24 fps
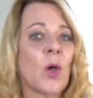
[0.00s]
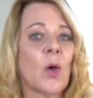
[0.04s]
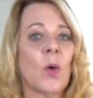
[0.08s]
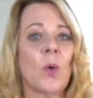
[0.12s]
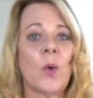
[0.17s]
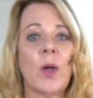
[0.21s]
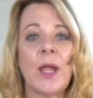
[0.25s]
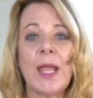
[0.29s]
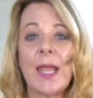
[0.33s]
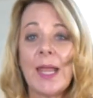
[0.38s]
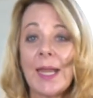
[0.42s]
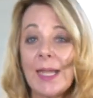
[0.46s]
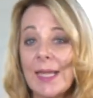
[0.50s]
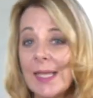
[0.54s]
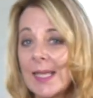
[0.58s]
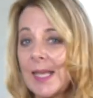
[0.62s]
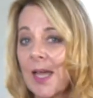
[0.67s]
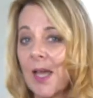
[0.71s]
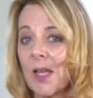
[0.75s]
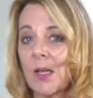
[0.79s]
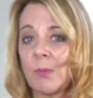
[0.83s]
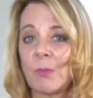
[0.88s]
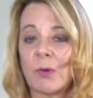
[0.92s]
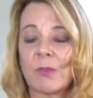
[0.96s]
or any
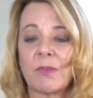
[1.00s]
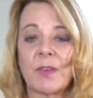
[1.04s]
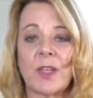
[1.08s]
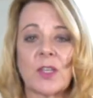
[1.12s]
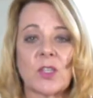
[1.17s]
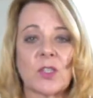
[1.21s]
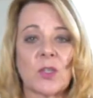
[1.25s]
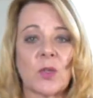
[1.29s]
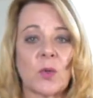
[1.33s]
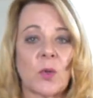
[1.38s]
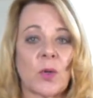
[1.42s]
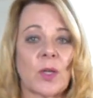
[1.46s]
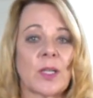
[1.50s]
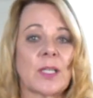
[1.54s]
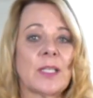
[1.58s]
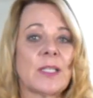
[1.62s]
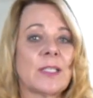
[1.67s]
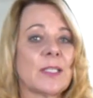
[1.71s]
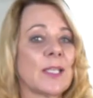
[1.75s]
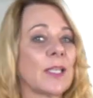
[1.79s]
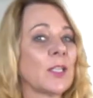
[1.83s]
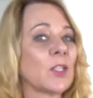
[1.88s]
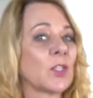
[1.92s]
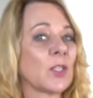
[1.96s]
kind of professional
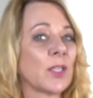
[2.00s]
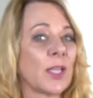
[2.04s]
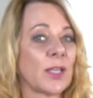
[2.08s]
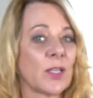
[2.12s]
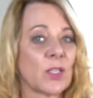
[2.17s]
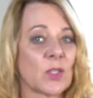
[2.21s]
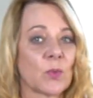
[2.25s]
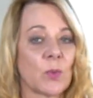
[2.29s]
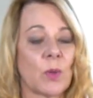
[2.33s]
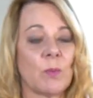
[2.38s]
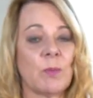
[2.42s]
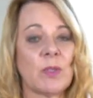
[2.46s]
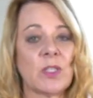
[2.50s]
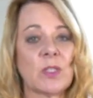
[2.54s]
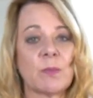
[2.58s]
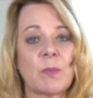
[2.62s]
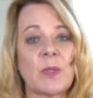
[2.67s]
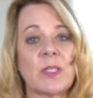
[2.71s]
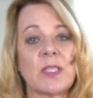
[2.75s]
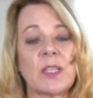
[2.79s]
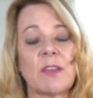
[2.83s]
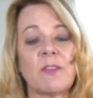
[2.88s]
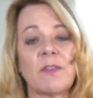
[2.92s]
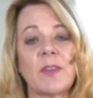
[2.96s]
organization that is
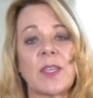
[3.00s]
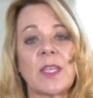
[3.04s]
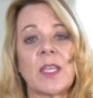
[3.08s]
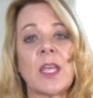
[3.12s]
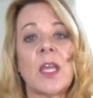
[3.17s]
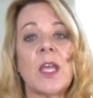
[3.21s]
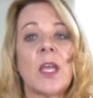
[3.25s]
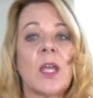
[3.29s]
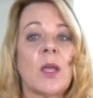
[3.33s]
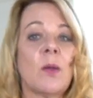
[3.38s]
women-specific,